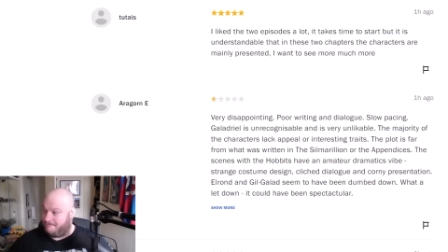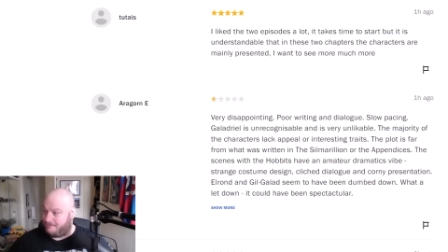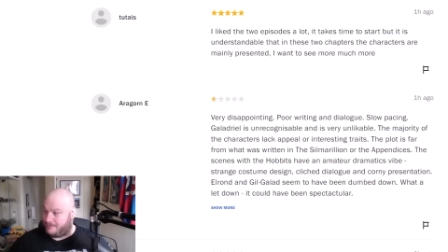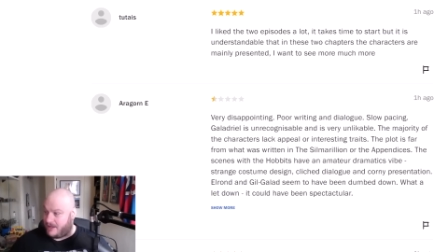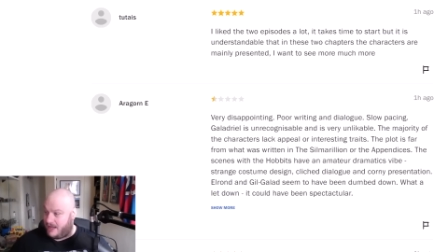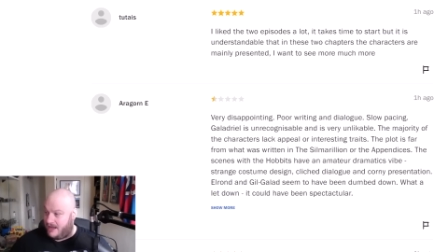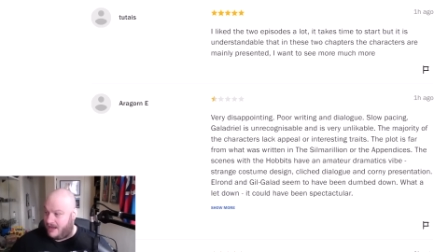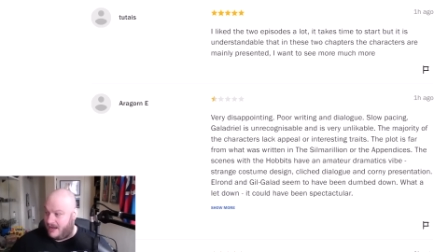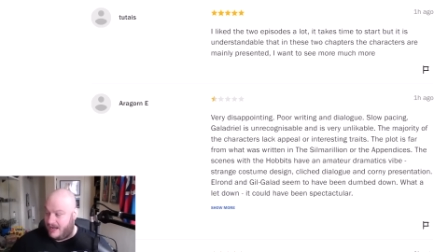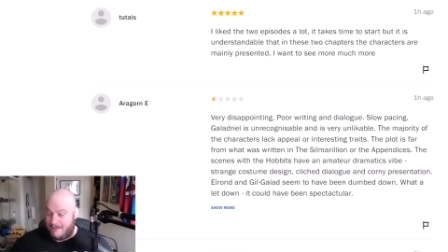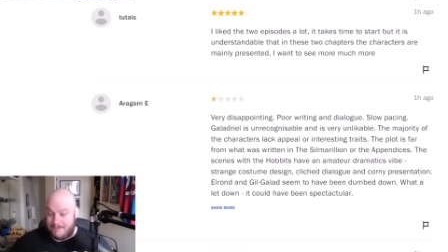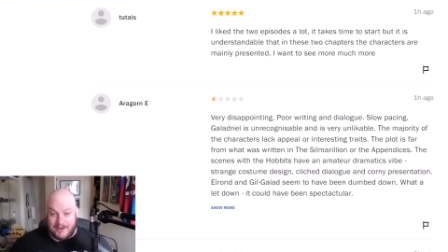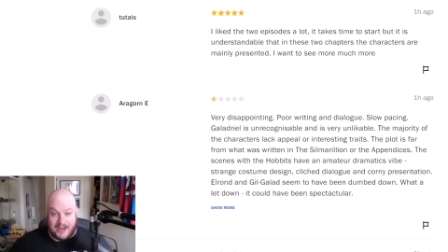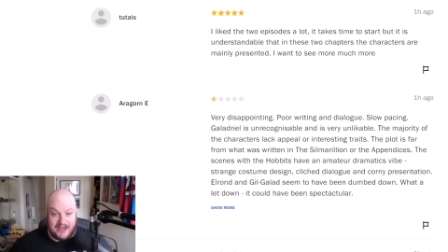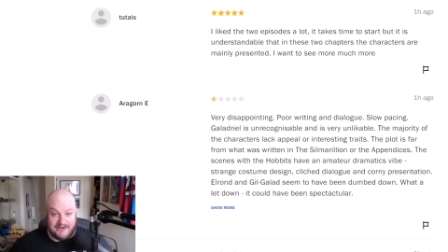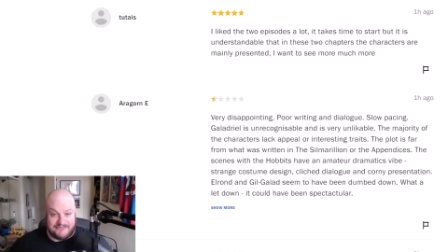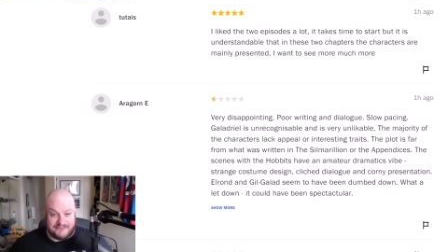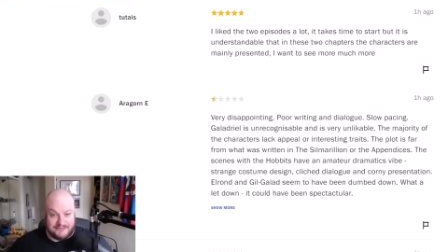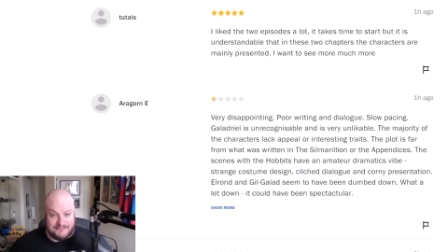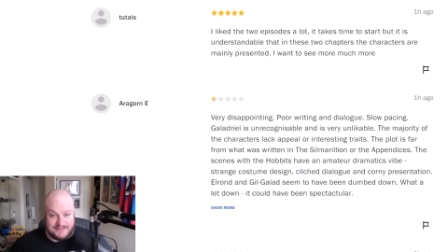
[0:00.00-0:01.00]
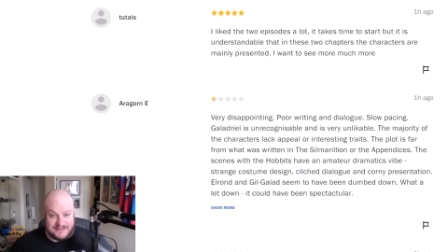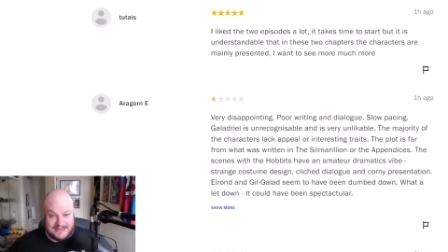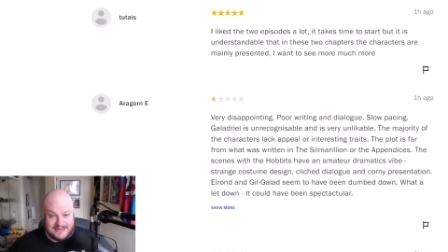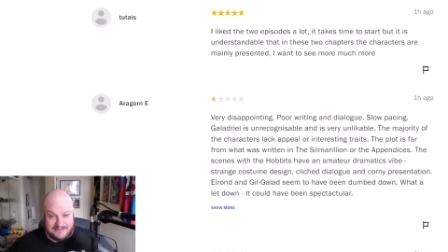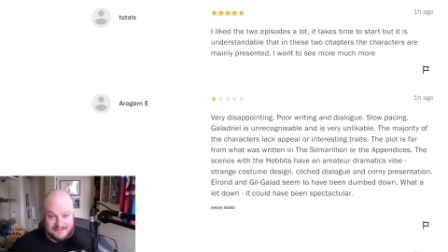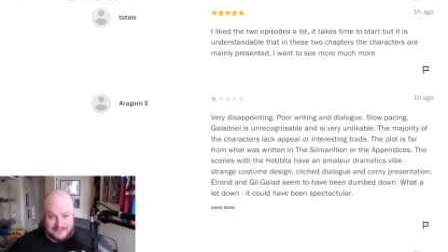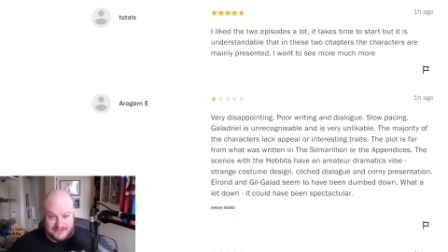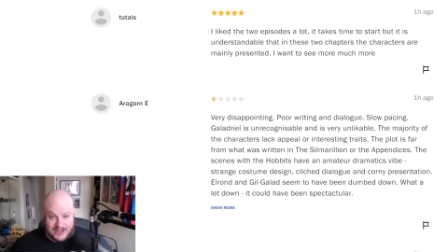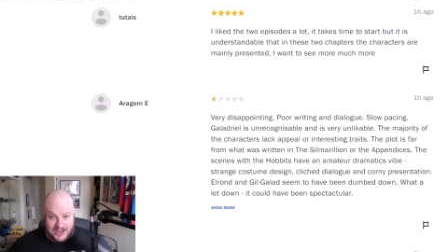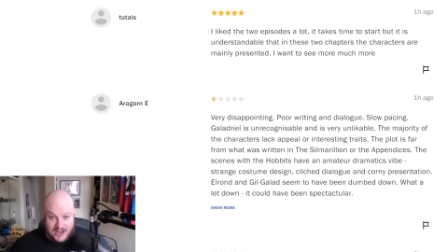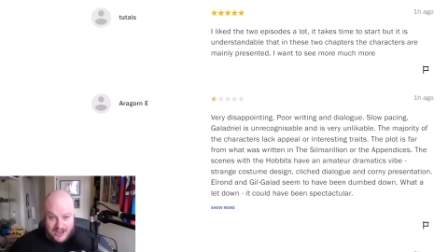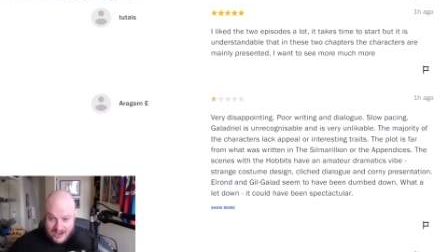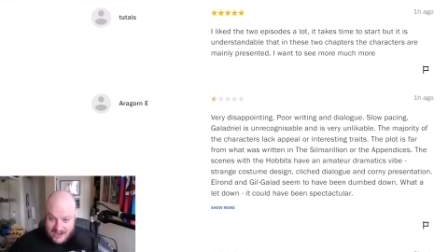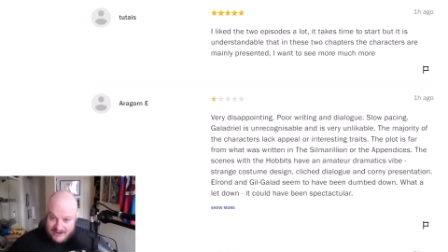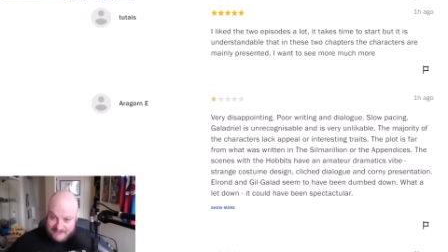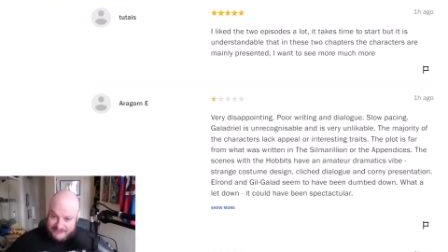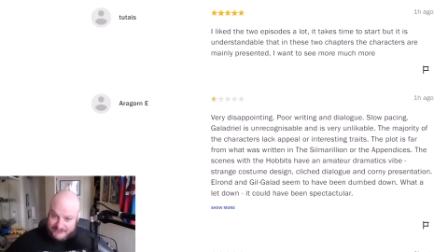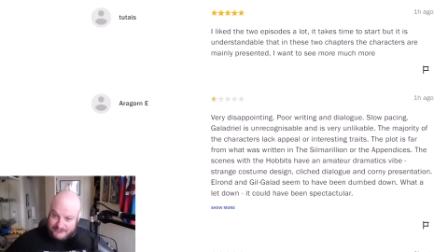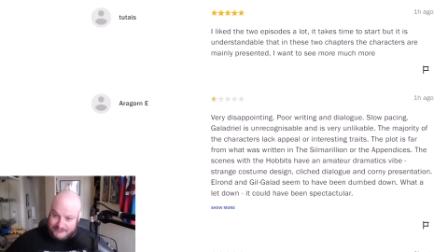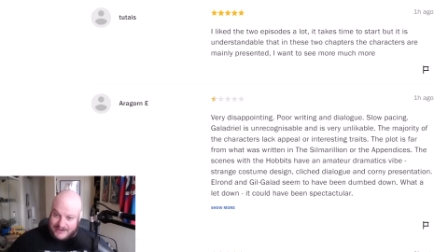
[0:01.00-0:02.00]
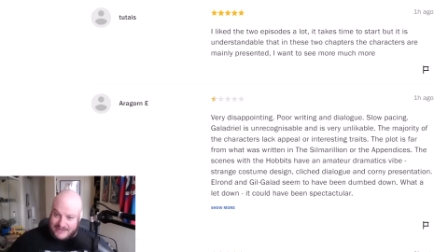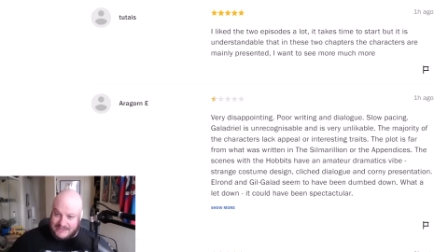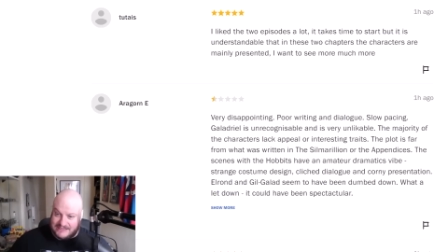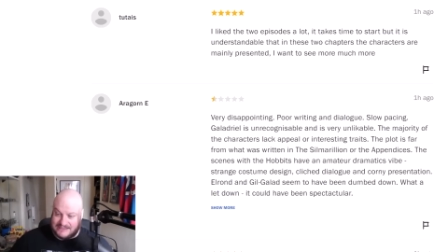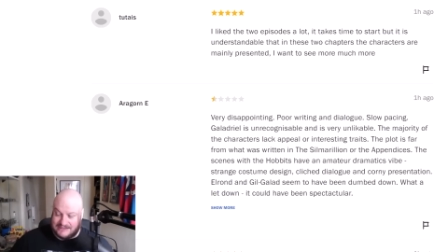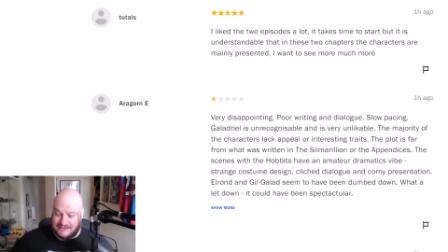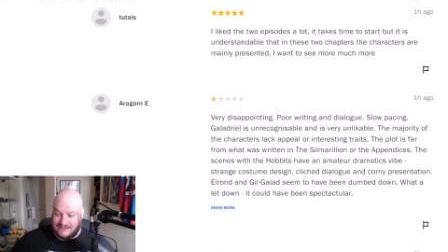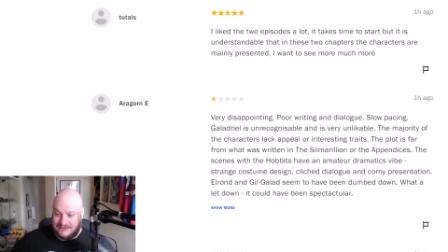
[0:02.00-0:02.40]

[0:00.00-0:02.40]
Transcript: Uh, apart from the, the half a rating,